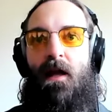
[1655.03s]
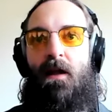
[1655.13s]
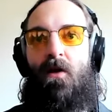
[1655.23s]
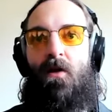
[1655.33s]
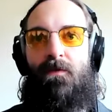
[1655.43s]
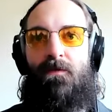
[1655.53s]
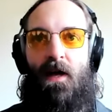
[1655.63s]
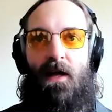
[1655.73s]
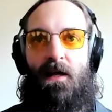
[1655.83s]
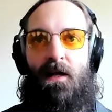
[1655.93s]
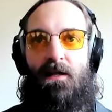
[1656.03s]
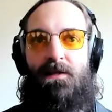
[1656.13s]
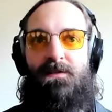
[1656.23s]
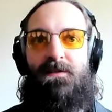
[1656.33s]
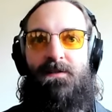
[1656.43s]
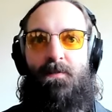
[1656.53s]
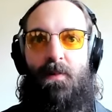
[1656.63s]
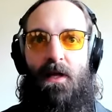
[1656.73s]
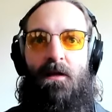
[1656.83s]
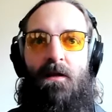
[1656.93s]
And all we've got on it is
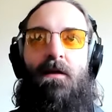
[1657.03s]
display.